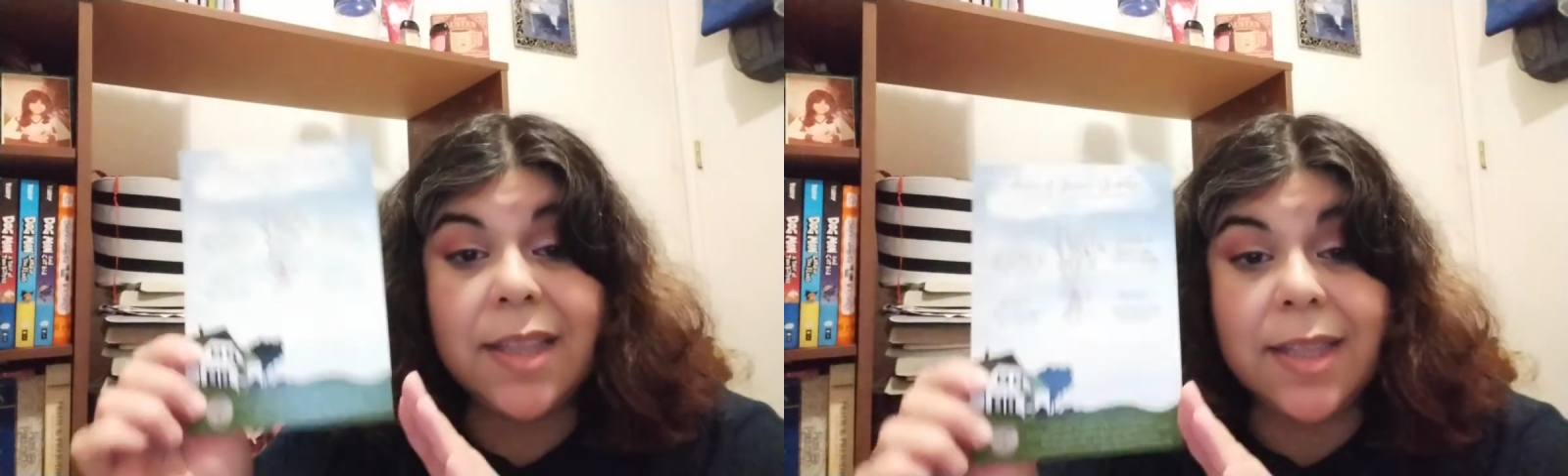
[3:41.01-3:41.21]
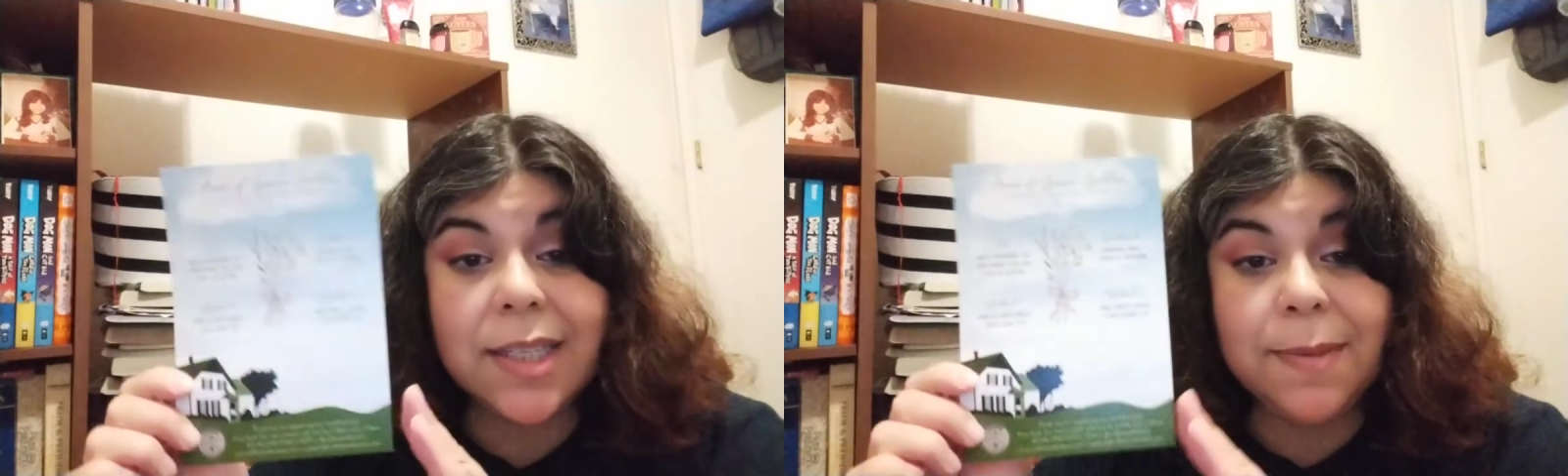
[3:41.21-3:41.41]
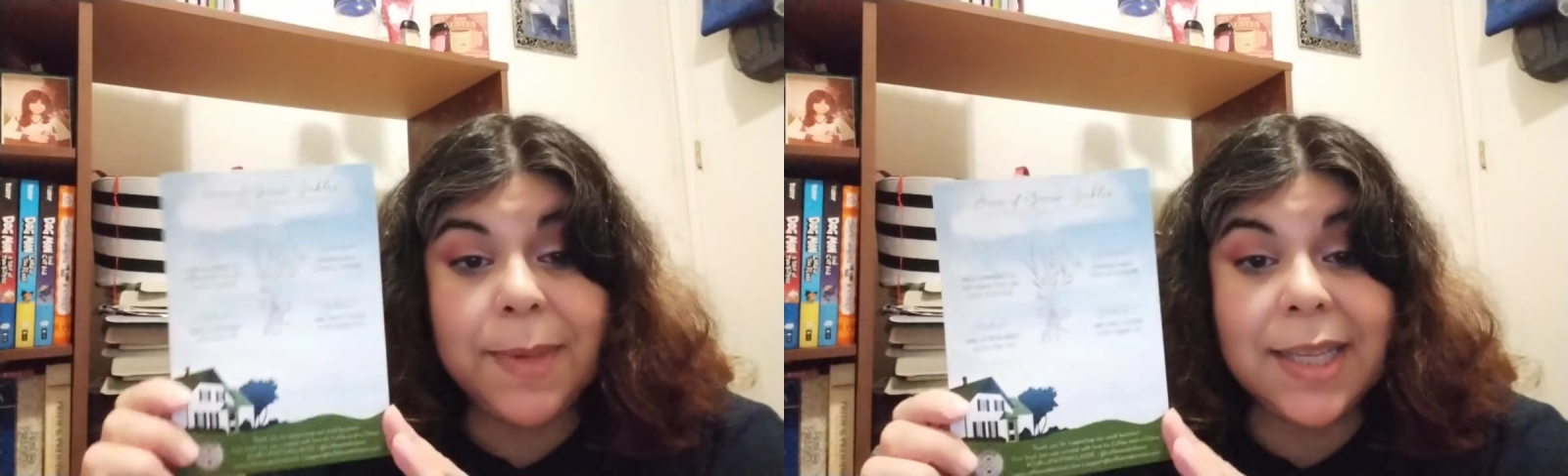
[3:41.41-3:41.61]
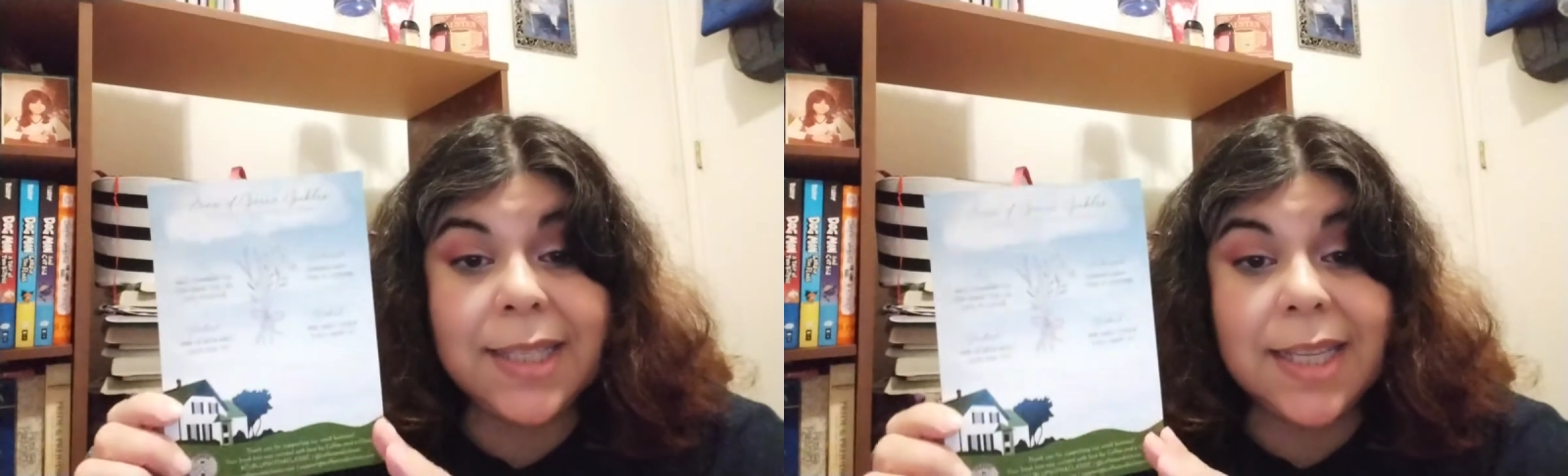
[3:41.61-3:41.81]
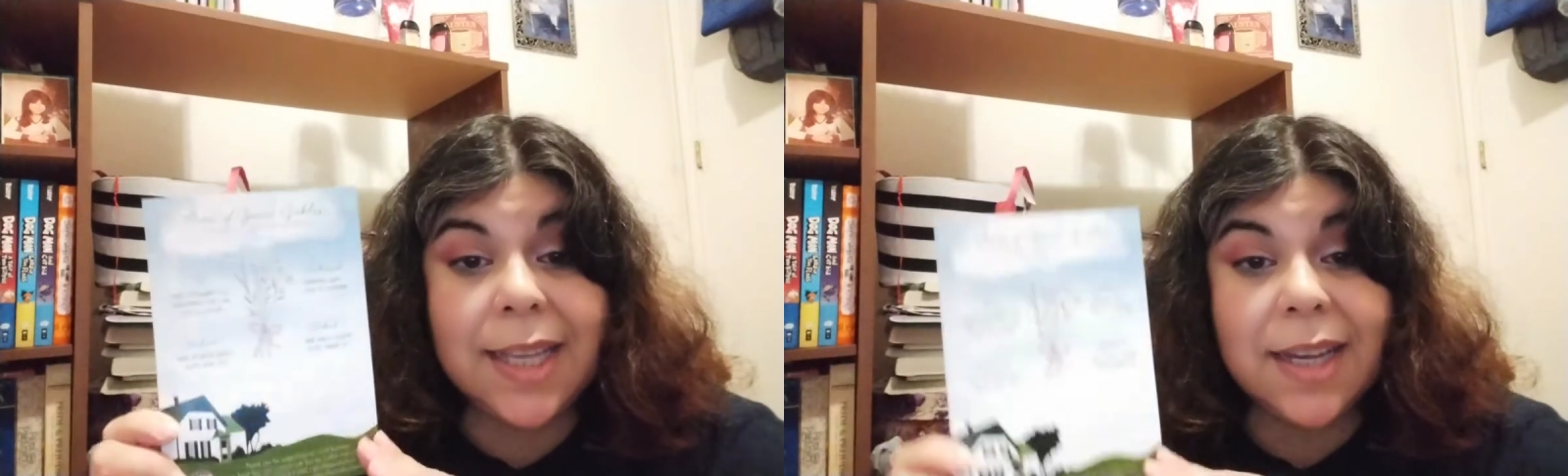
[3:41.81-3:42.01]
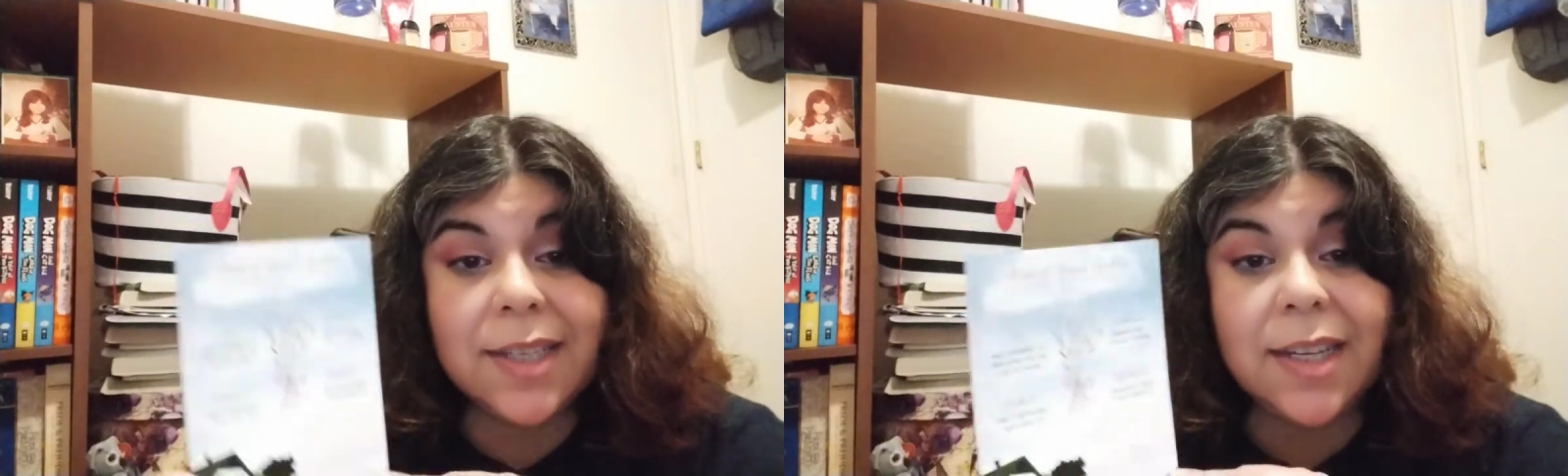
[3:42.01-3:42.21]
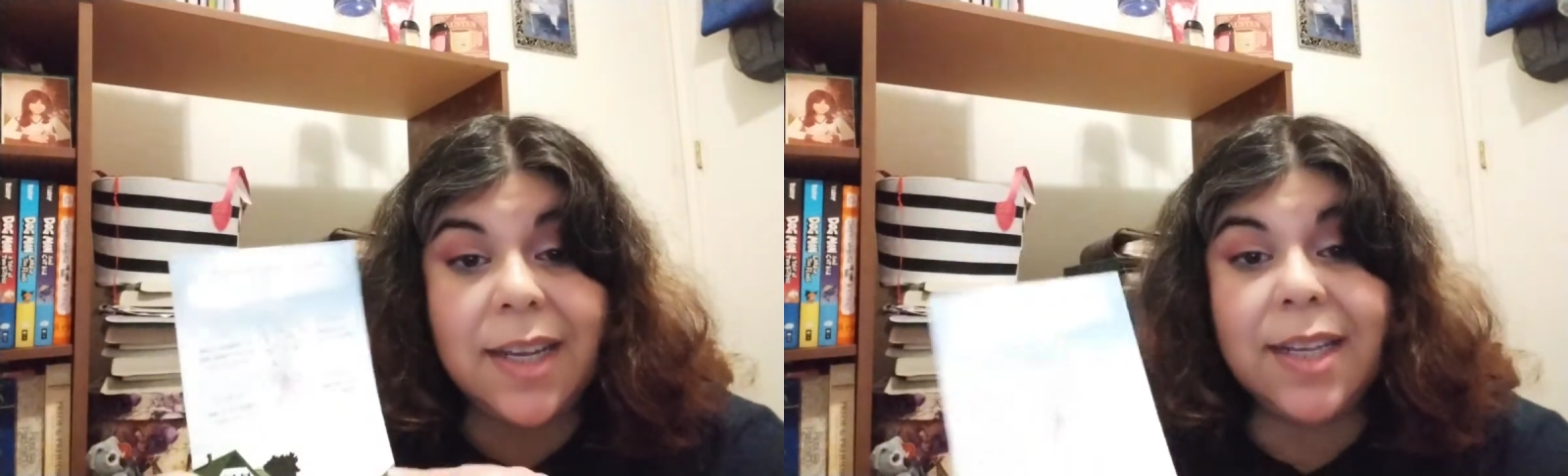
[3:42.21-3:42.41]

This month's selection